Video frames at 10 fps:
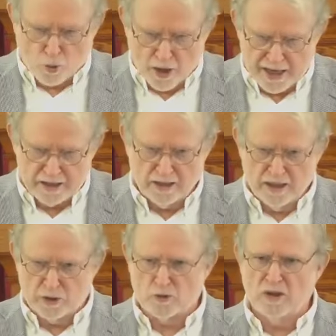quite
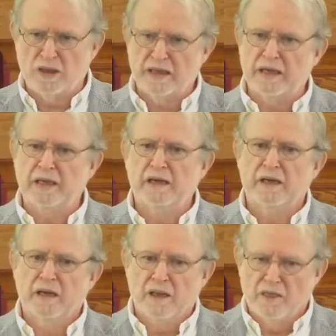literally,
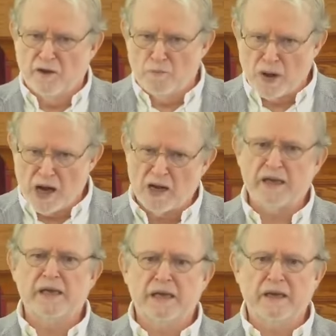the
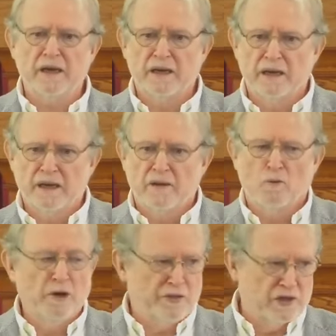body
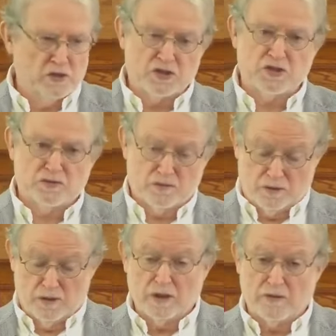with its
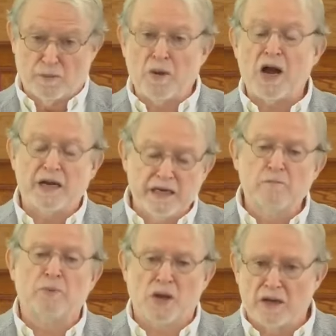the body
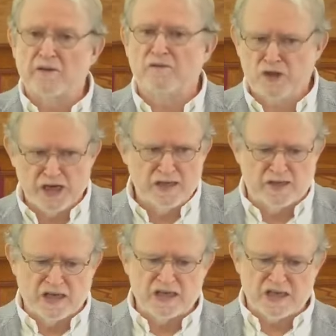and blood of
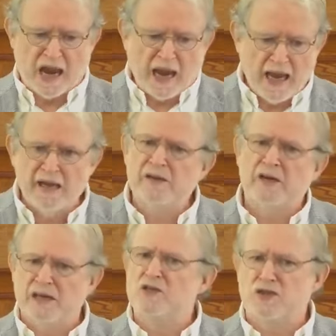Jesus
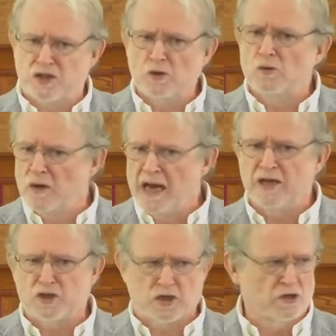and his two
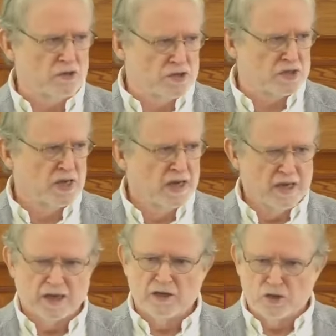natures
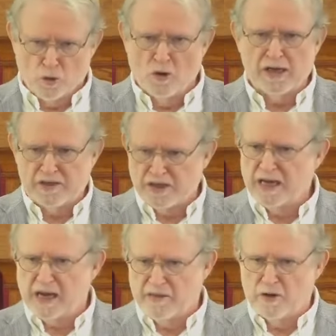joined
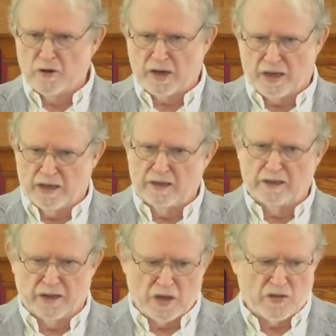together
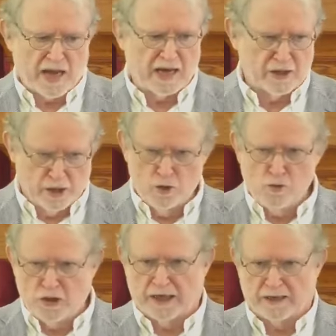in that
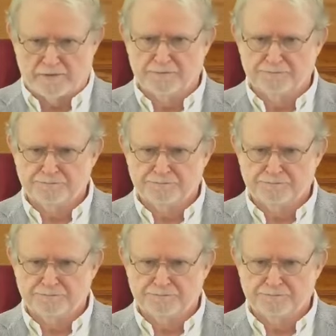union.